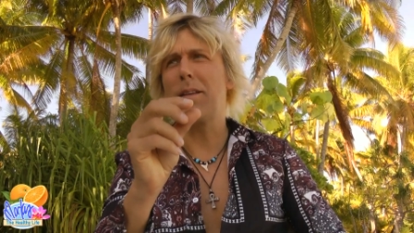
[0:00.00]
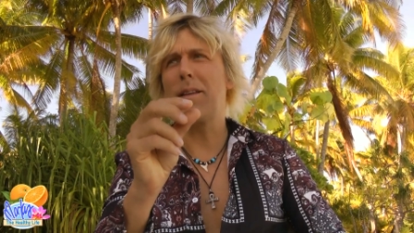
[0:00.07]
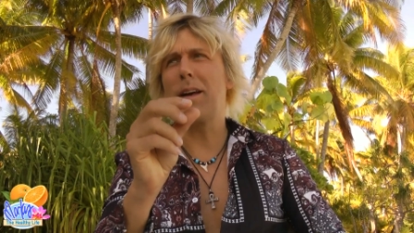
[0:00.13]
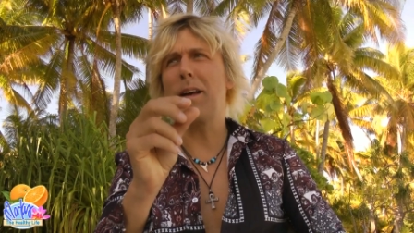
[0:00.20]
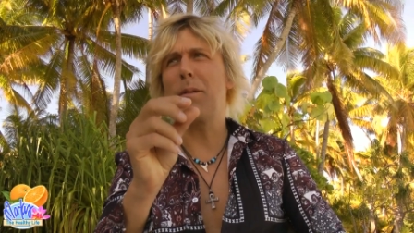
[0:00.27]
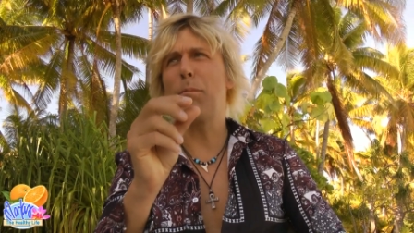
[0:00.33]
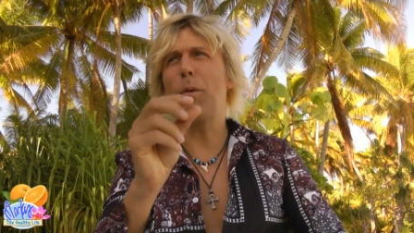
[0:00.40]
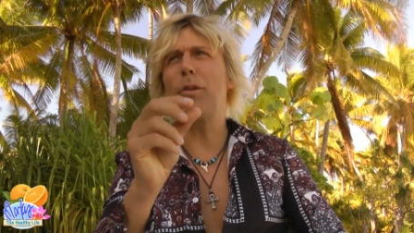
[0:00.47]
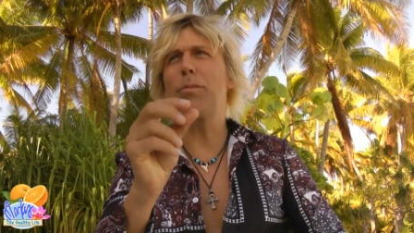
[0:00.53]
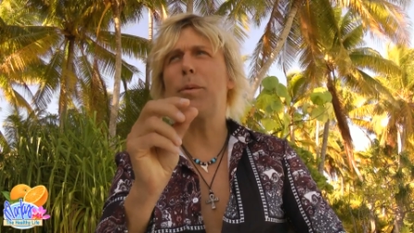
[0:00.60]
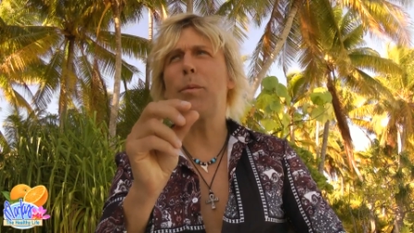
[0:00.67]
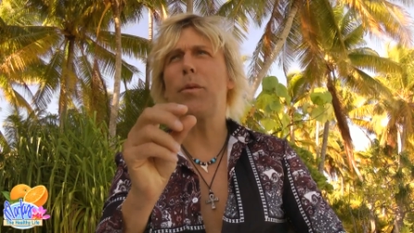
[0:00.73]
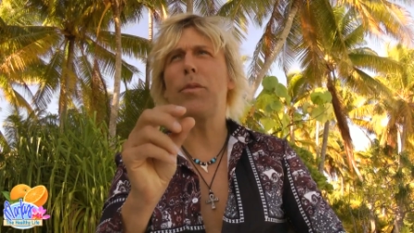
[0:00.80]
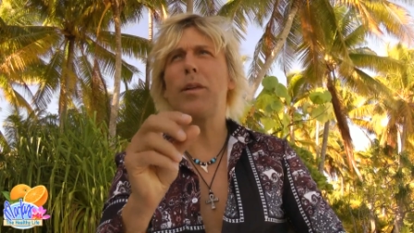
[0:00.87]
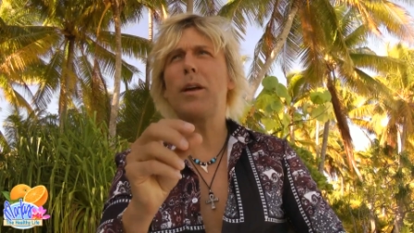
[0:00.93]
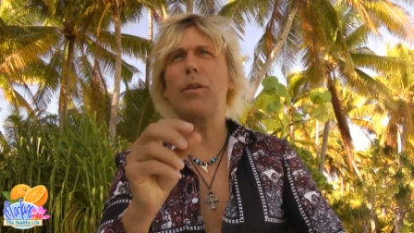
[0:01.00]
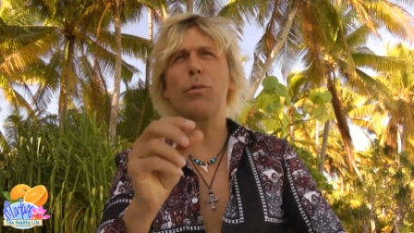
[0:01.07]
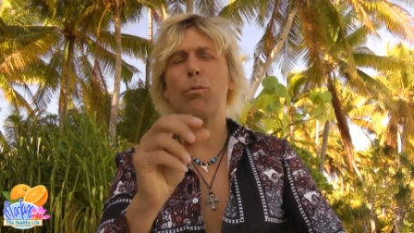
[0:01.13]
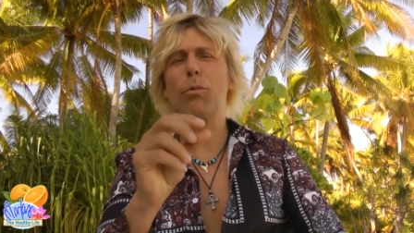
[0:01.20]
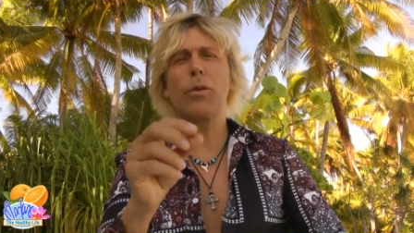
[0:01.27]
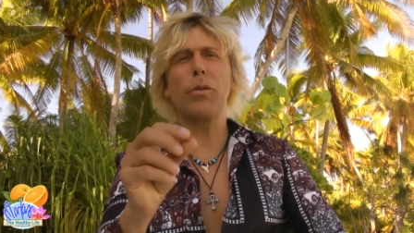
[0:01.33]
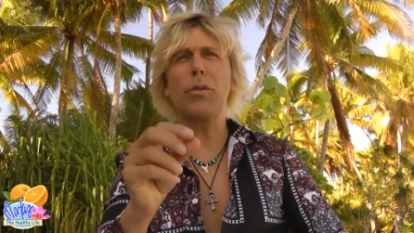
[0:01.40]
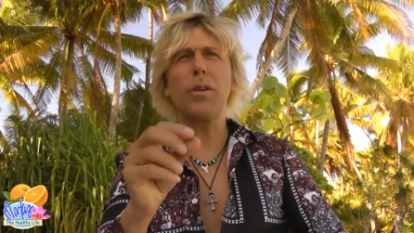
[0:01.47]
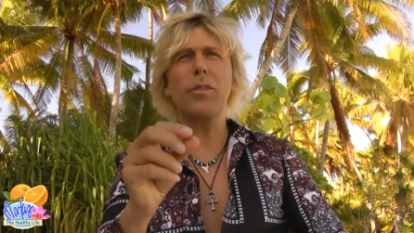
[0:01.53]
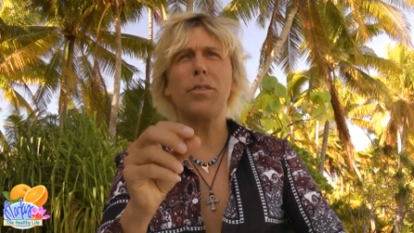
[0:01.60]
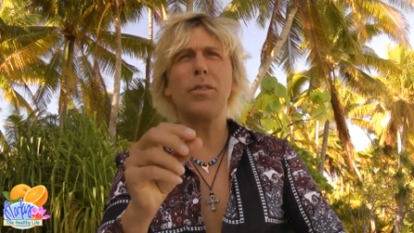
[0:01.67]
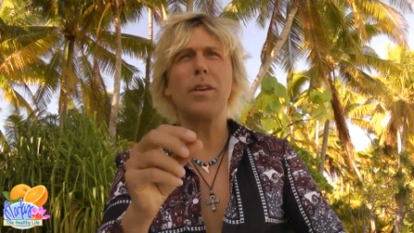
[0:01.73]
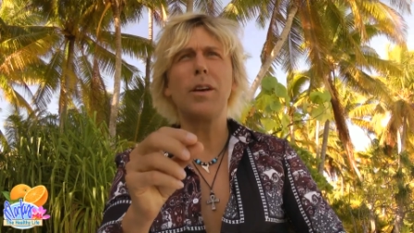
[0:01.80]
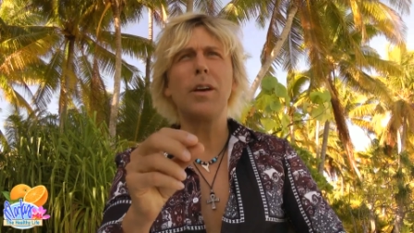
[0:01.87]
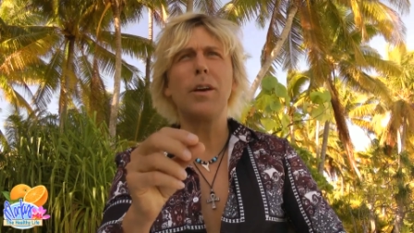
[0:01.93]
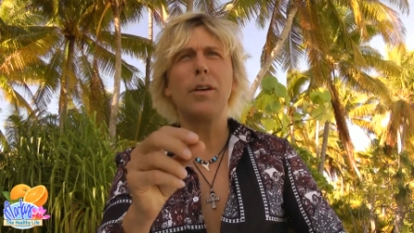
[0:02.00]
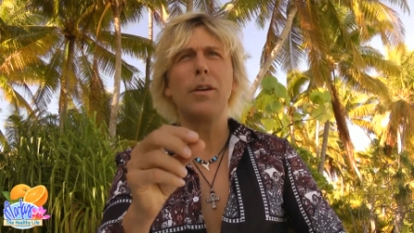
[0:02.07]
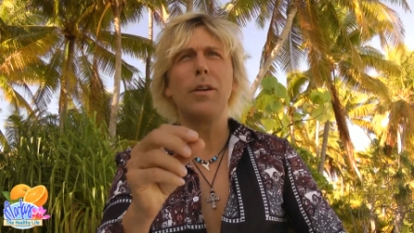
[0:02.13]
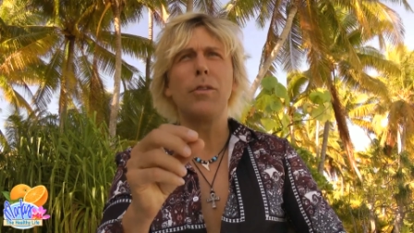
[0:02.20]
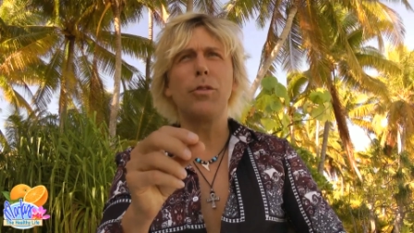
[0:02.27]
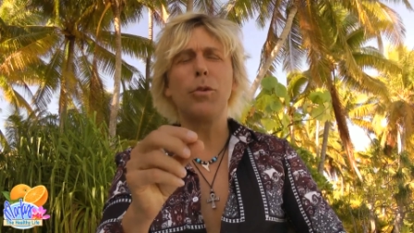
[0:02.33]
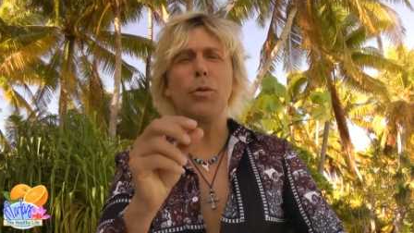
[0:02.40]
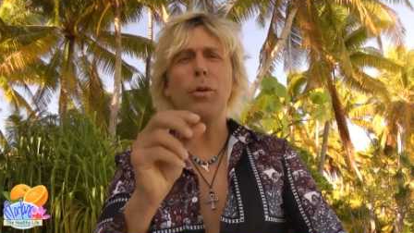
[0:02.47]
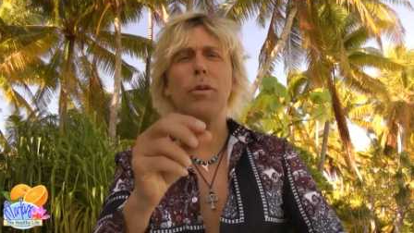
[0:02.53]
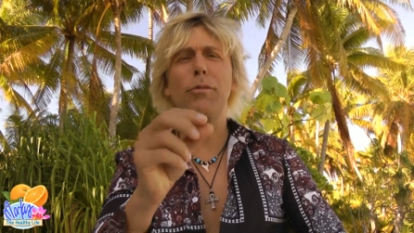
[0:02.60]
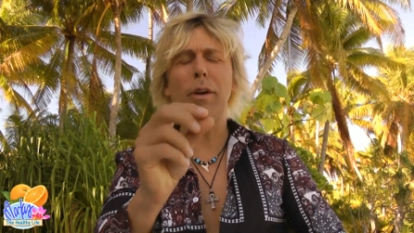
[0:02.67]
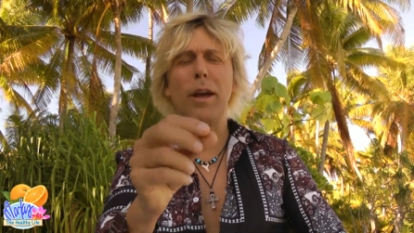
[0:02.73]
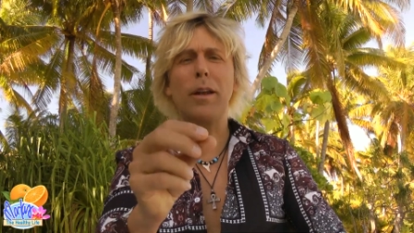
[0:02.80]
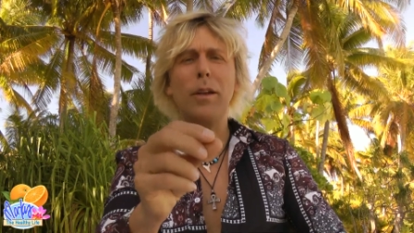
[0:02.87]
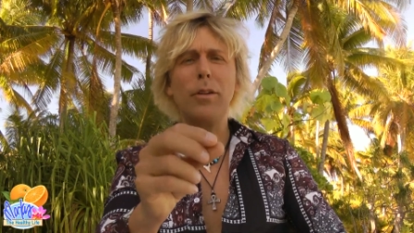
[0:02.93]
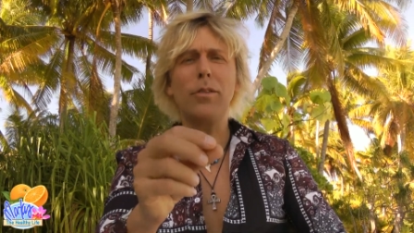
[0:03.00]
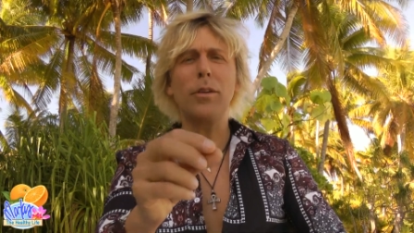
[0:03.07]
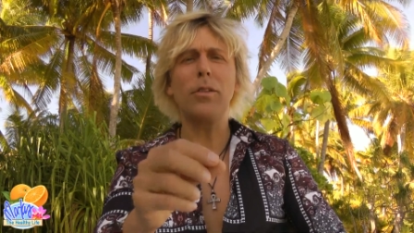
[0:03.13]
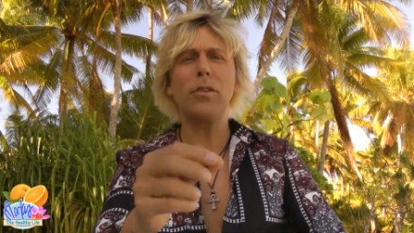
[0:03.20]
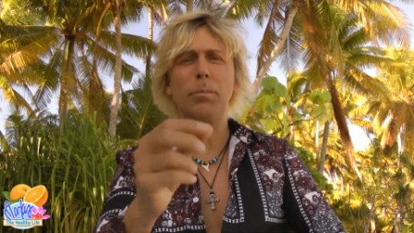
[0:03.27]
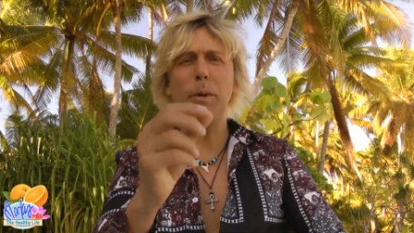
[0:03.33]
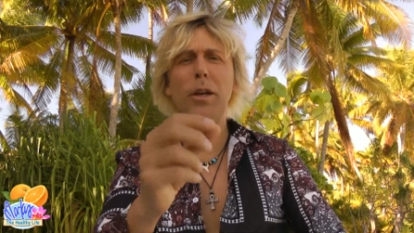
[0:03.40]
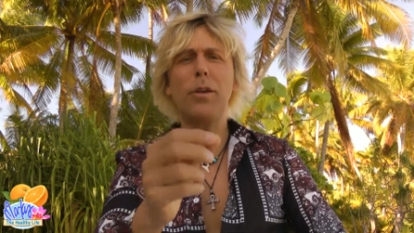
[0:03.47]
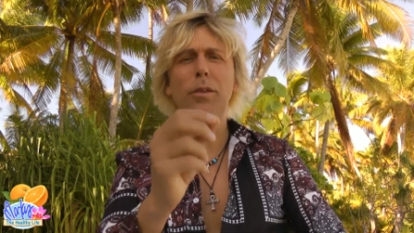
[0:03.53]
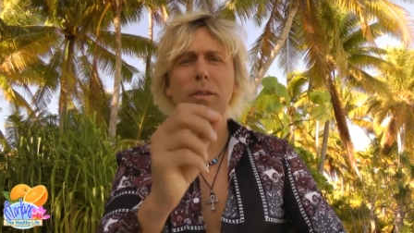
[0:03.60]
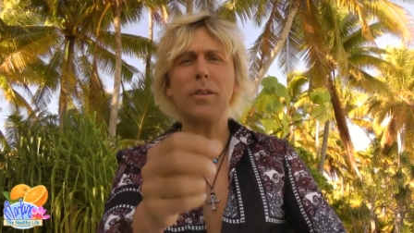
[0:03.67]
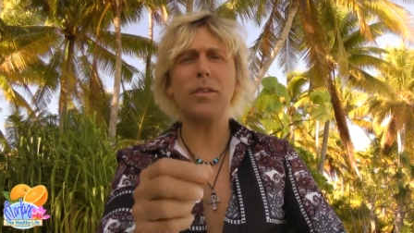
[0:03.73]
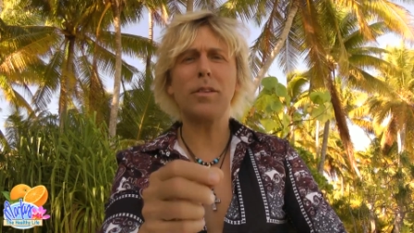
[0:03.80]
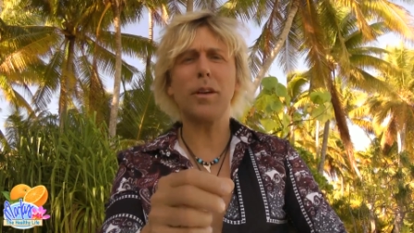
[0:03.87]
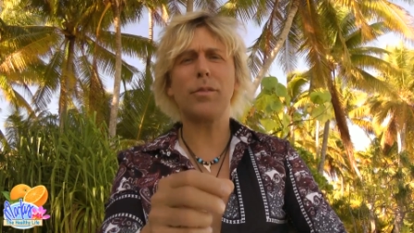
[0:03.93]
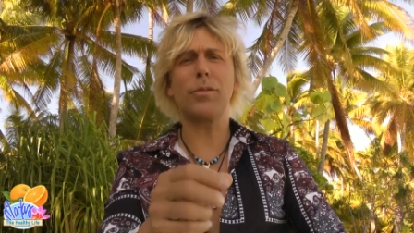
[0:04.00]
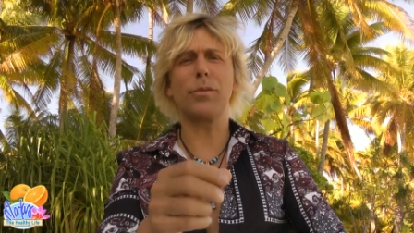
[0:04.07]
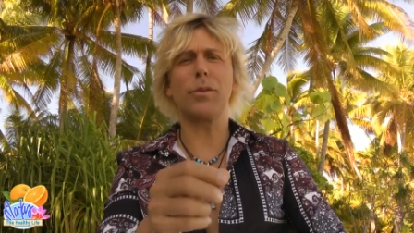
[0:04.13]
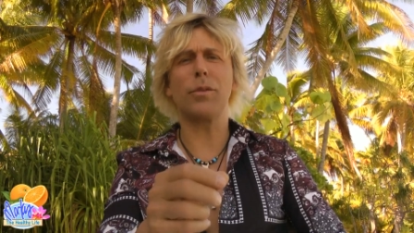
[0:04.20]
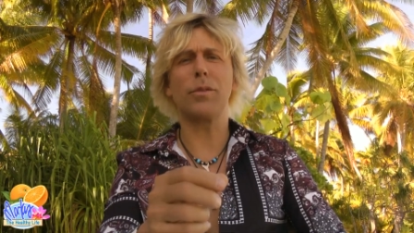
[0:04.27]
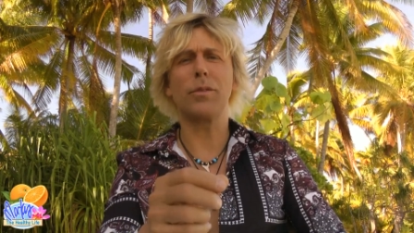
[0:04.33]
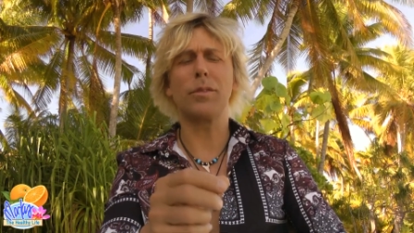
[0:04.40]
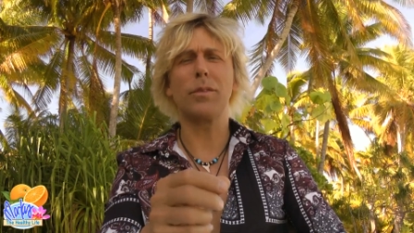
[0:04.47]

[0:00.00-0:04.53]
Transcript: that most people think is worthless to your advantage to make you successful.